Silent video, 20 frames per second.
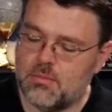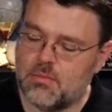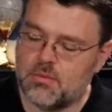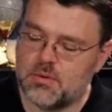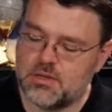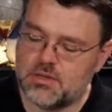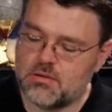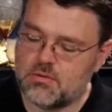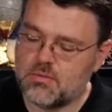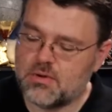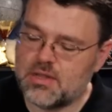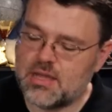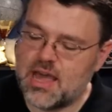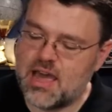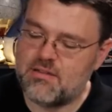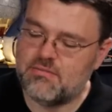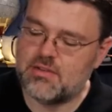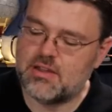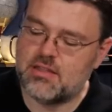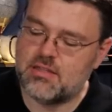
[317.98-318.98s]
But we don't really
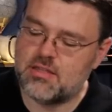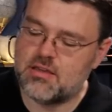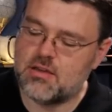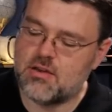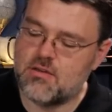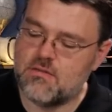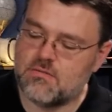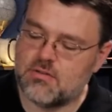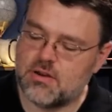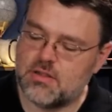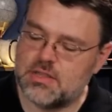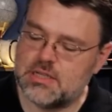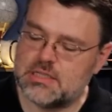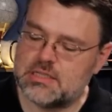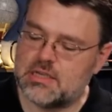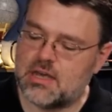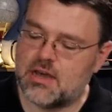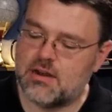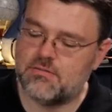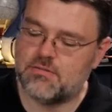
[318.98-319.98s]
have anything over on this
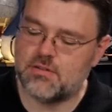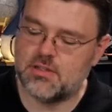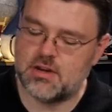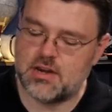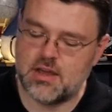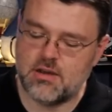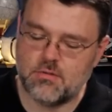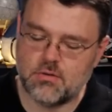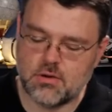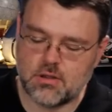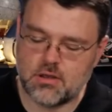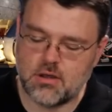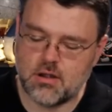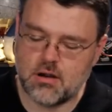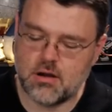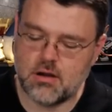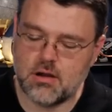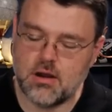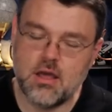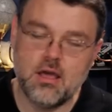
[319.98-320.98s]
side for the network
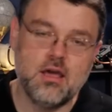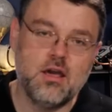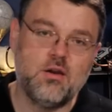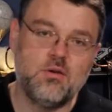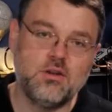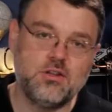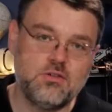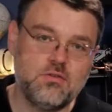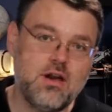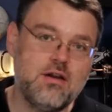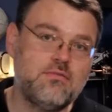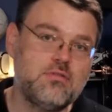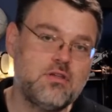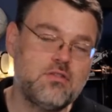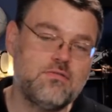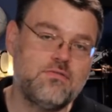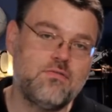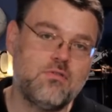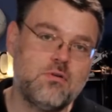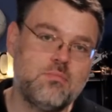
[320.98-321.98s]
card. We do have
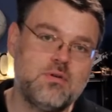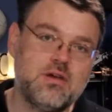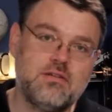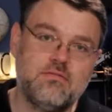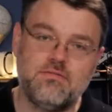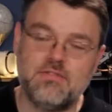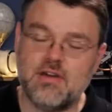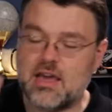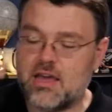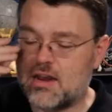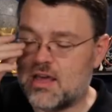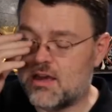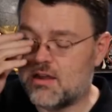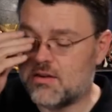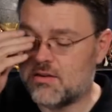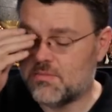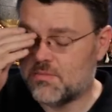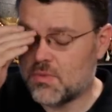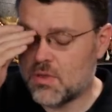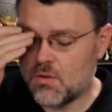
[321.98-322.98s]
another four pin fan
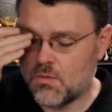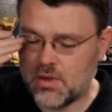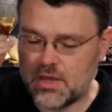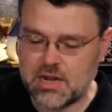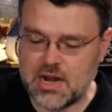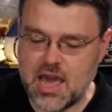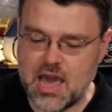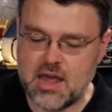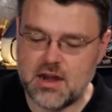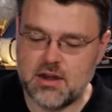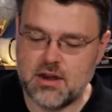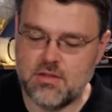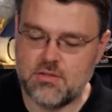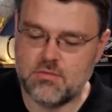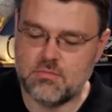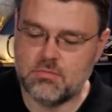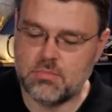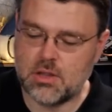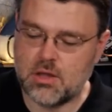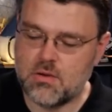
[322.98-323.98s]
header. We can add
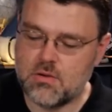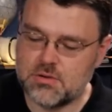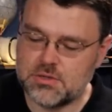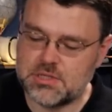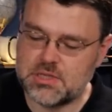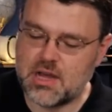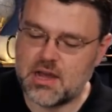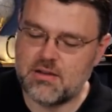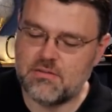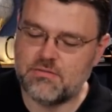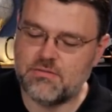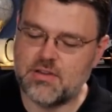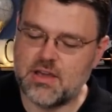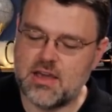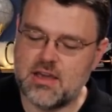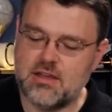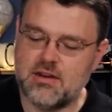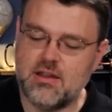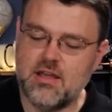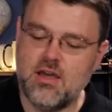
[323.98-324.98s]
another blower style
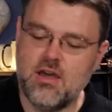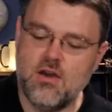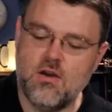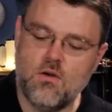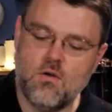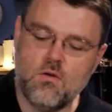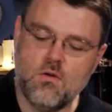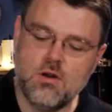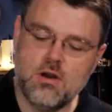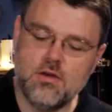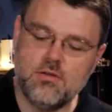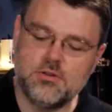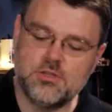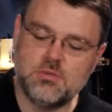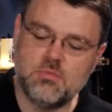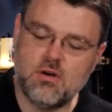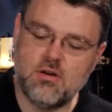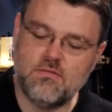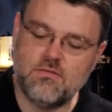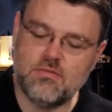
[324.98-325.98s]
fan or another
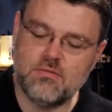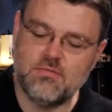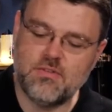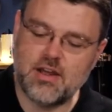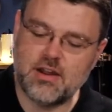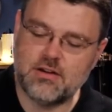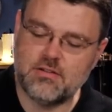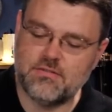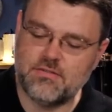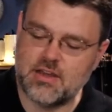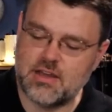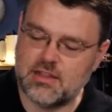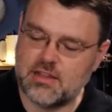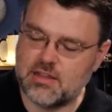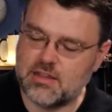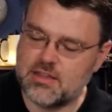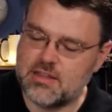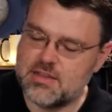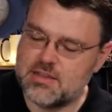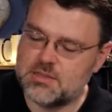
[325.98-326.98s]
small form factor fan
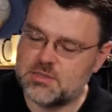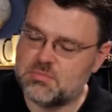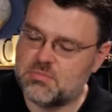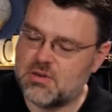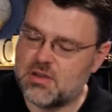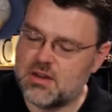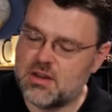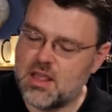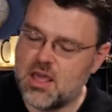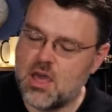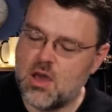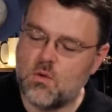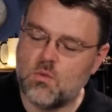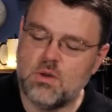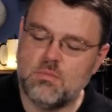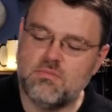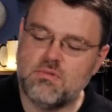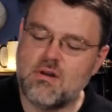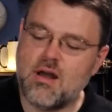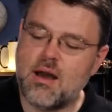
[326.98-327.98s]
like this, but
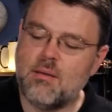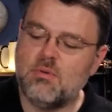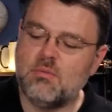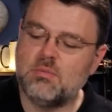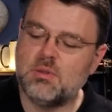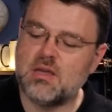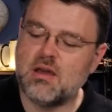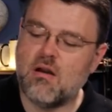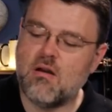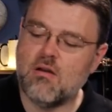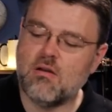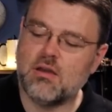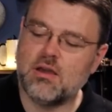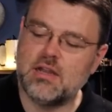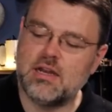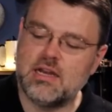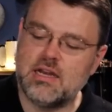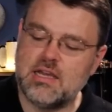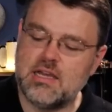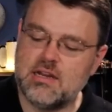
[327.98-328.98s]
we probably are
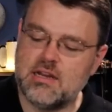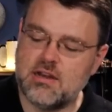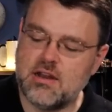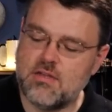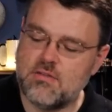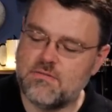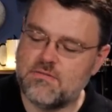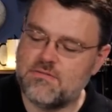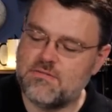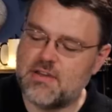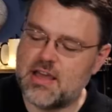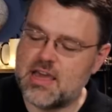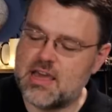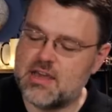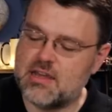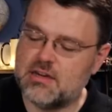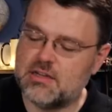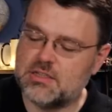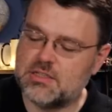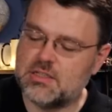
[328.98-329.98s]
gonna need another
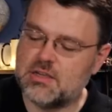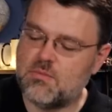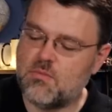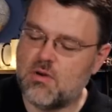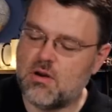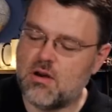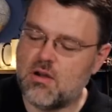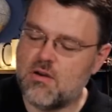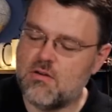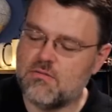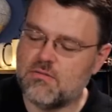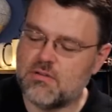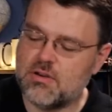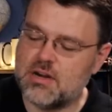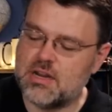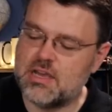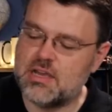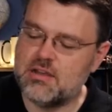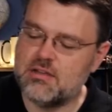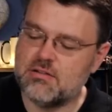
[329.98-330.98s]
fan somewhere over
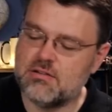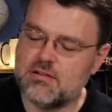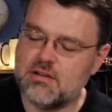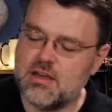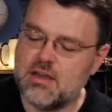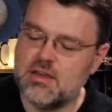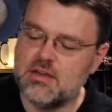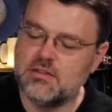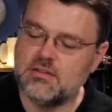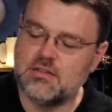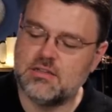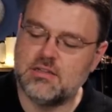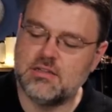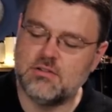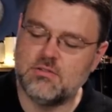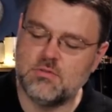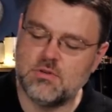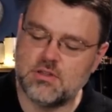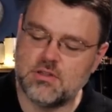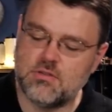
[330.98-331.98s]
in here to
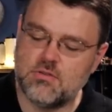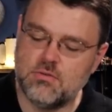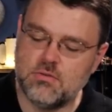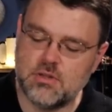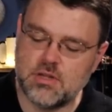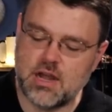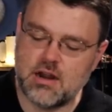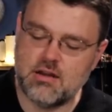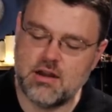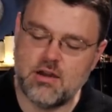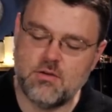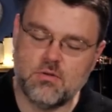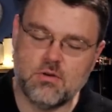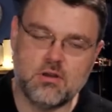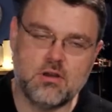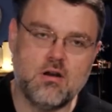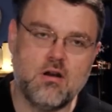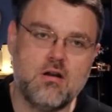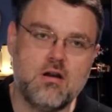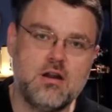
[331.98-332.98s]
deal with cooling our
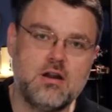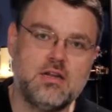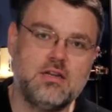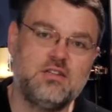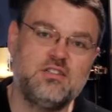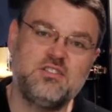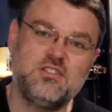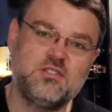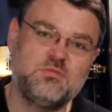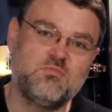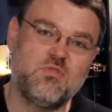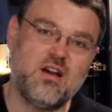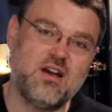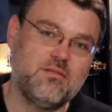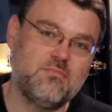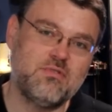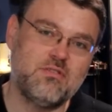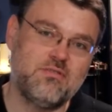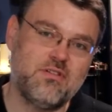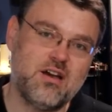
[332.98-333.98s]
network card and to just pro
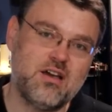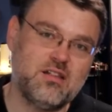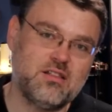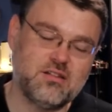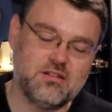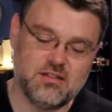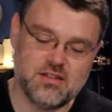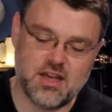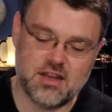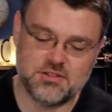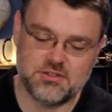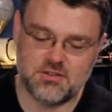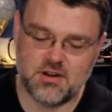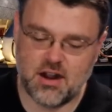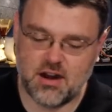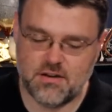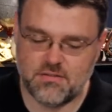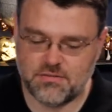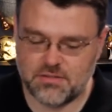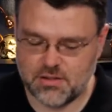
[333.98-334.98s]
provide a little extra
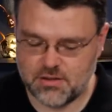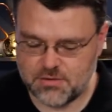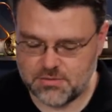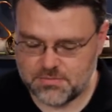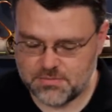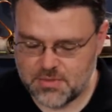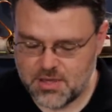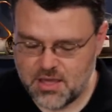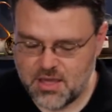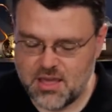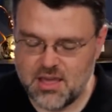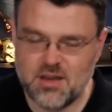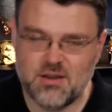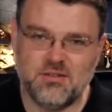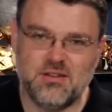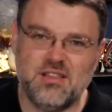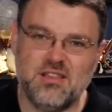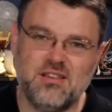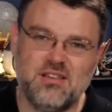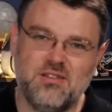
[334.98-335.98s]
airflow.
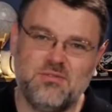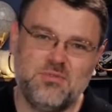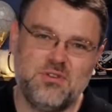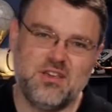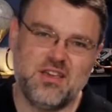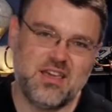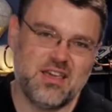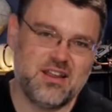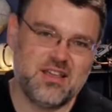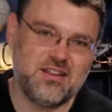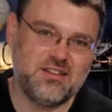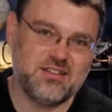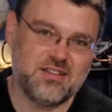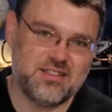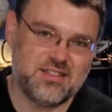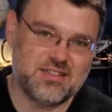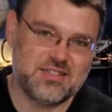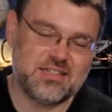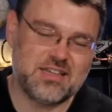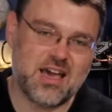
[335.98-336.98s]
When you, when you get into
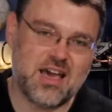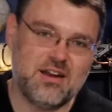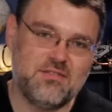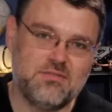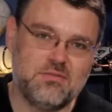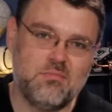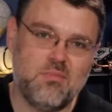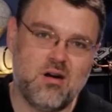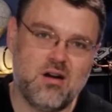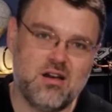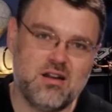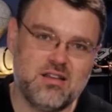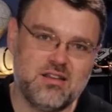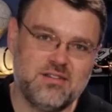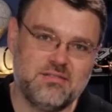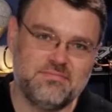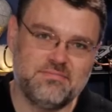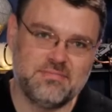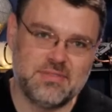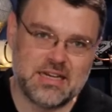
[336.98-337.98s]
this kind of a
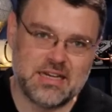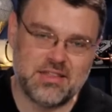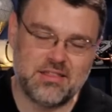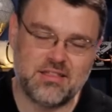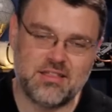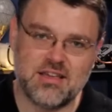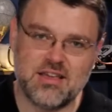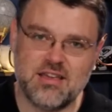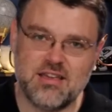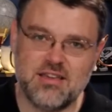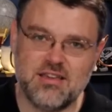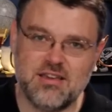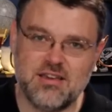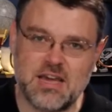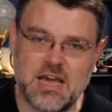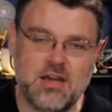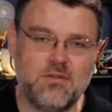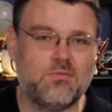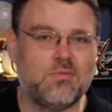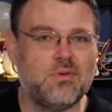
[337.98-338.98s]
modding thing,
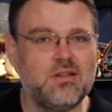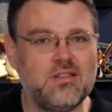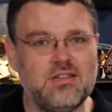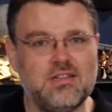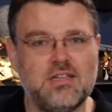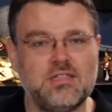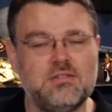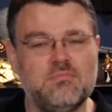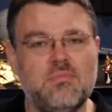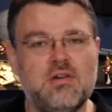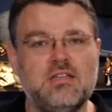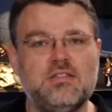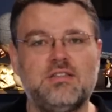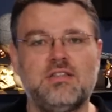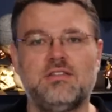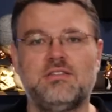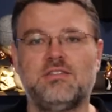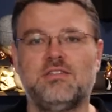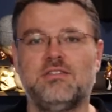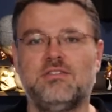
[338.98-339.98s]
it really doesn't make
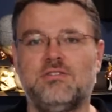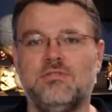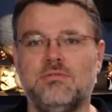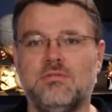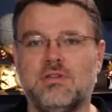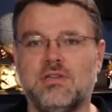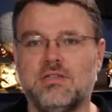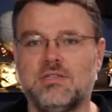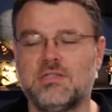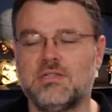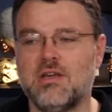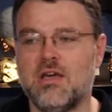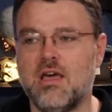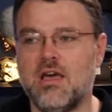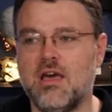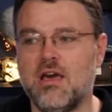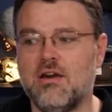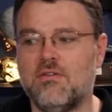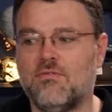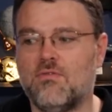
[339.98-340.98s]
sense to do this
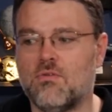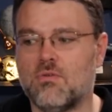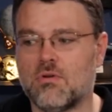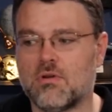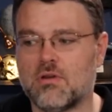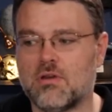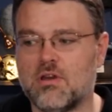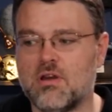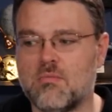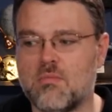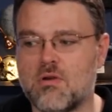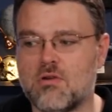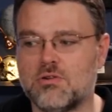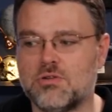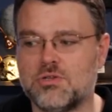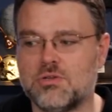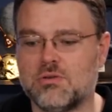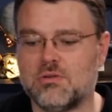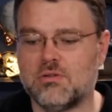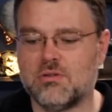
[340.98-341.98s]
for
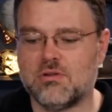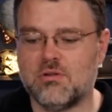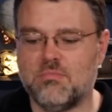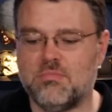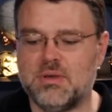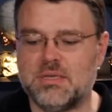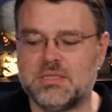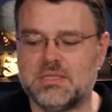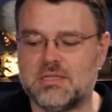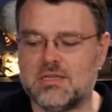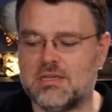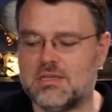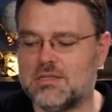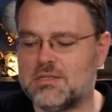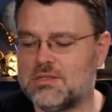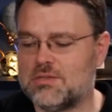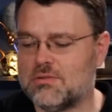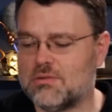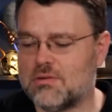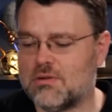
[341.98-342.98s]
commercial or
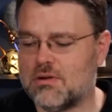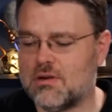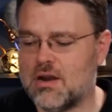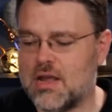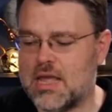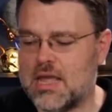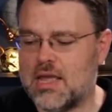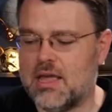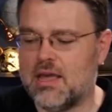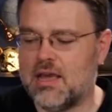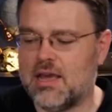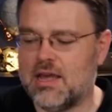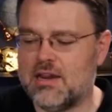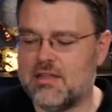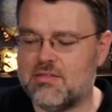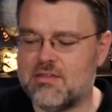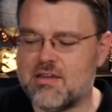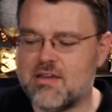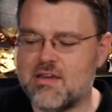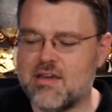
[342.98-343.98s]
business or
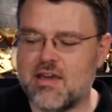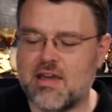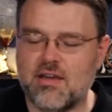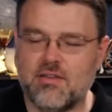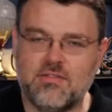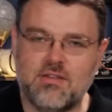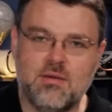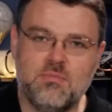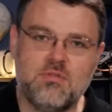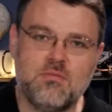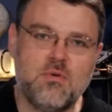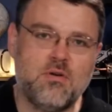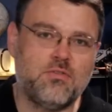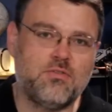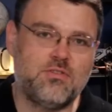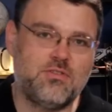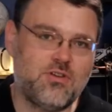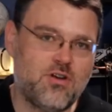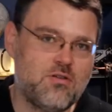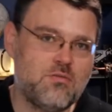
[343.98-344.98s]
anything except the
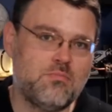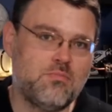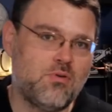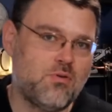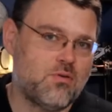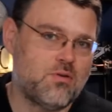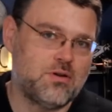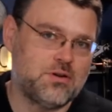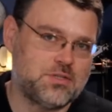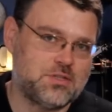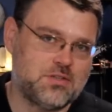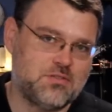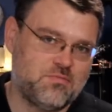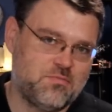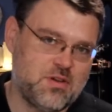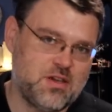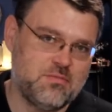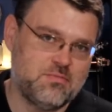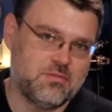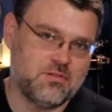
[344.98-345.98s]
most dirt poorest of
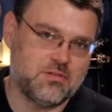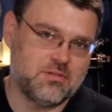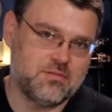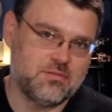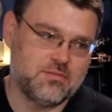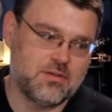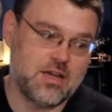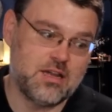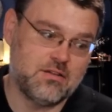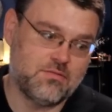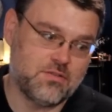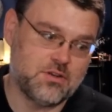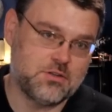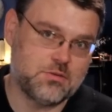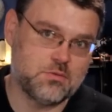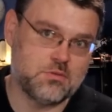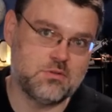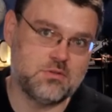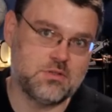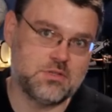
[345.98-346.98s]
people
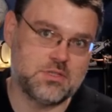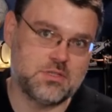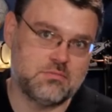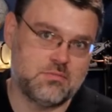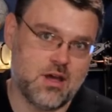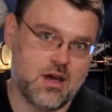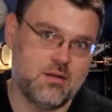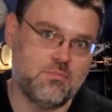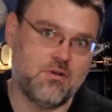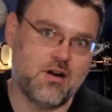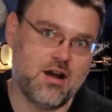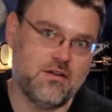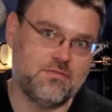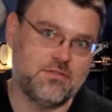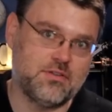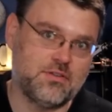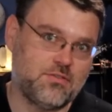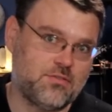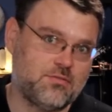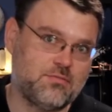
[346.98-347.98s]
individuals,
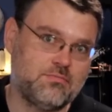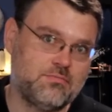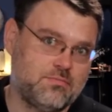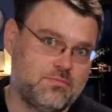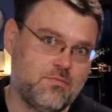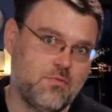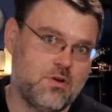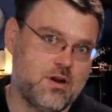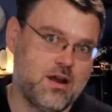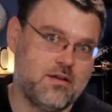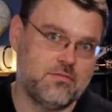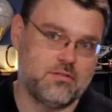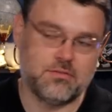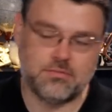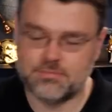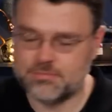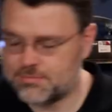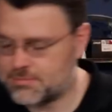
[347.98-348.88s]
nonprofits, whatever.